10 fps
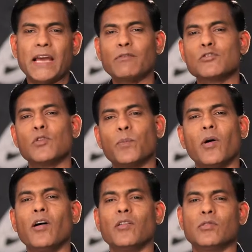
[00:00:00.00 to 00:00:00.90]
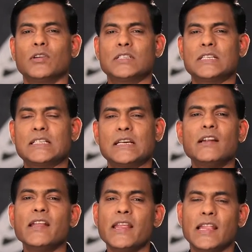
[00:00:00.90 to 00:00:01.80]
That was what Paul was, his
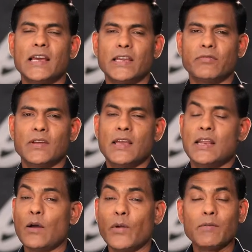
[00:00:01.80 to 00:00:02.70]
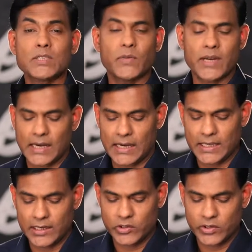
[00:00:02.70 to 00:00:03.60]
early life. Now, he was a very
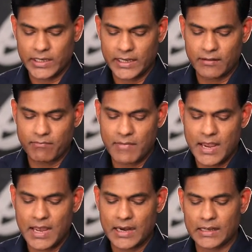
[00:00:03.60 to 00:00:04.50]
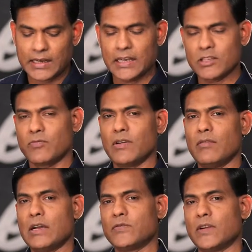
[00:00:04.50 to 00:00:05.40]
highly educated man as,
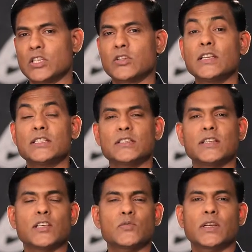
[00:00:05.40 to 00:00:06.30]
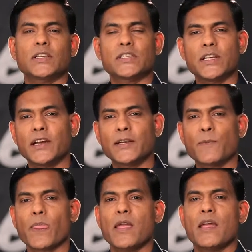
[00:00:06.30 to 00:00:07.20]
as far as religious things were
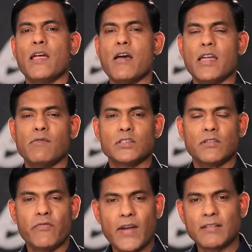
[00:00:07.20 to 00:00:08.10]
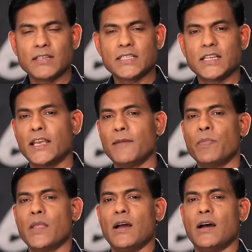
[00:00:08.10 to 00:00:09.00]
concerned he was a
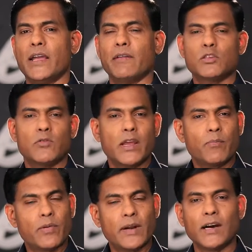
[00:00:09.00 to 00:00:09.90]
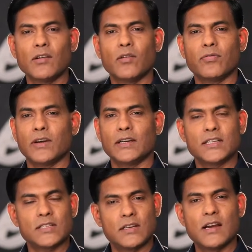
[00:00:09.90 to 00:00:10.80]
Pharisee. Uh, he was very proud of uh,
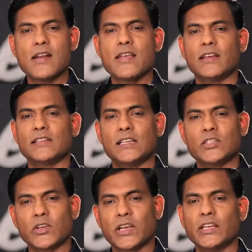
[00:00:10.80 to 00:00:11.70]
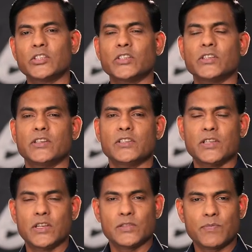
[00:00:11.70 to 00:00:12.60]
his learning, his education,
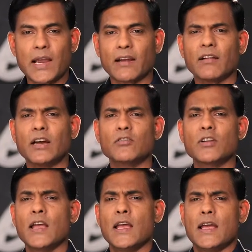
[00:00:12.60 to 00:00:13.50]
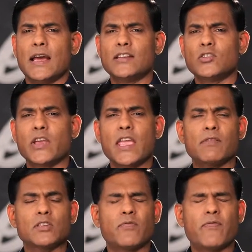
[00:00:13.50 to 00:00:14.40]
his, his background. And so
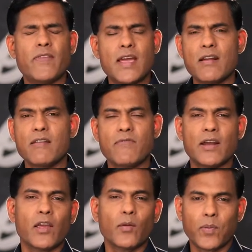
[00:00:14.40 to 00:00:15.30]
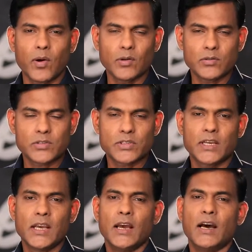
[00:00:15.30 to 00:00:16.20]
he was very, very
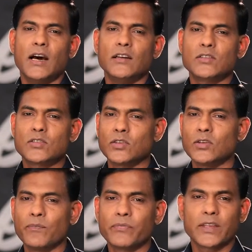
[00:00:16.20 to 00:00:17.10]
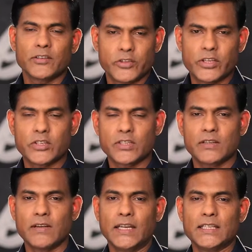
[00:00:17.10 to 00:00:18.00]
opposed uh, to
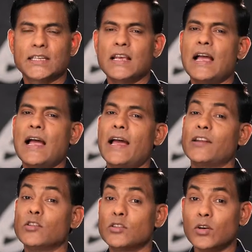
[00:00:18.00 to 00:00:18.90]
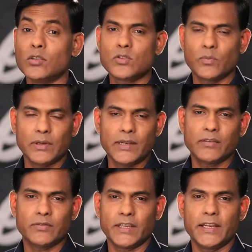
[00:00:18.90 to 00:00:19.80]
Jesus Christ and to those who
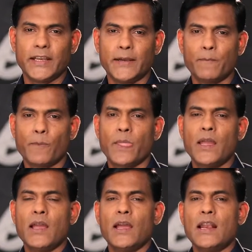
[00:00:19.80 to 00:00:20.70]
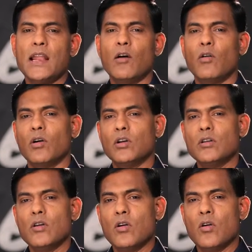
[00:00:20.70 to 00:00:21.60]
believed in him. Now,
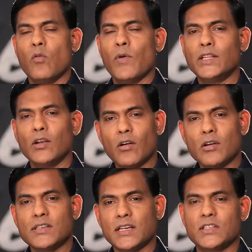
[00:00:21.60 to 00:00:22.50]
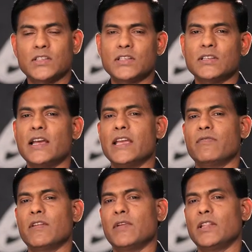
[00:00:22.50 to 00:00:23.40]
when the Lord touched his
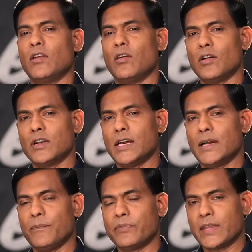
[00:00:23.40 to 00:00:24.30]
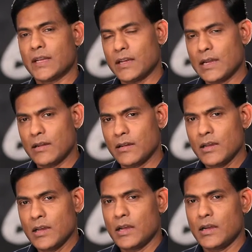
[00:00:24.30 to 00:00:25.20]
life and when the Lord um,
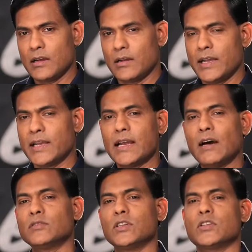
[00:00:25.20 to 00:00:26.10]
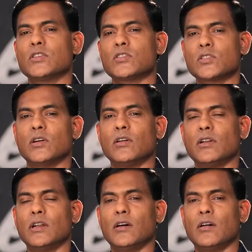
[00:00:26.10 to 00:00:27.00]
uh, uh, encountered
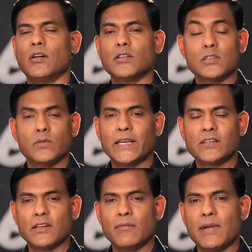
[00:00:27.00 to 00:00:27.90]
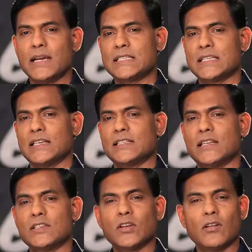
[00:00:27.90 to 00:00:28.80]
Saul on his way to
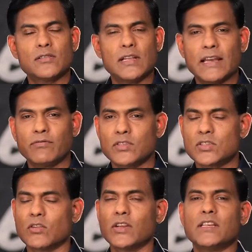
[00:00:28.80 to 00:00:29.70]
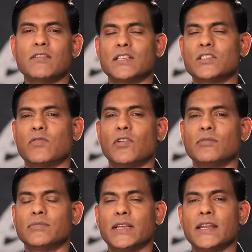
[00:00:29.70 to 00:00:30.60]
Damascus, and Saul's life was totally
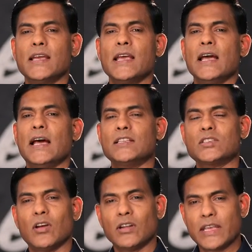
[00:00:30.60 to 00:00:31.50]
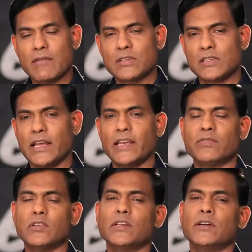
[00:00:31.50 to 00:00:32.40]
transformed, and, and Saul gave his
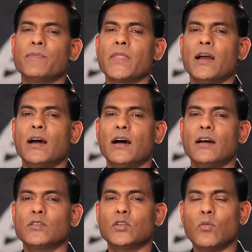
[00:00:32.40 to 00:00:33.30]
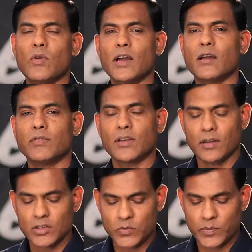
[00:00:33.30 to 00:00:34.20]
life to the, uh, to the work of the
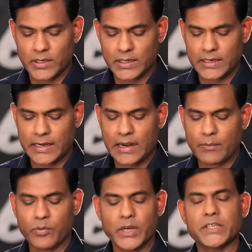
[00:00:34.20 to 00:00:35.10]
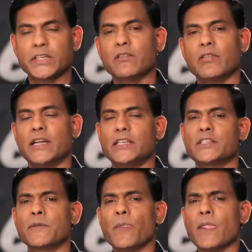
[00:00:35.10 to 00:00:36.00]
gospel and, and, and preaching
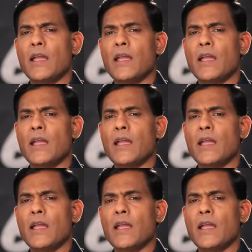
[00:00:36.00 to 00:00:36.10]
Christ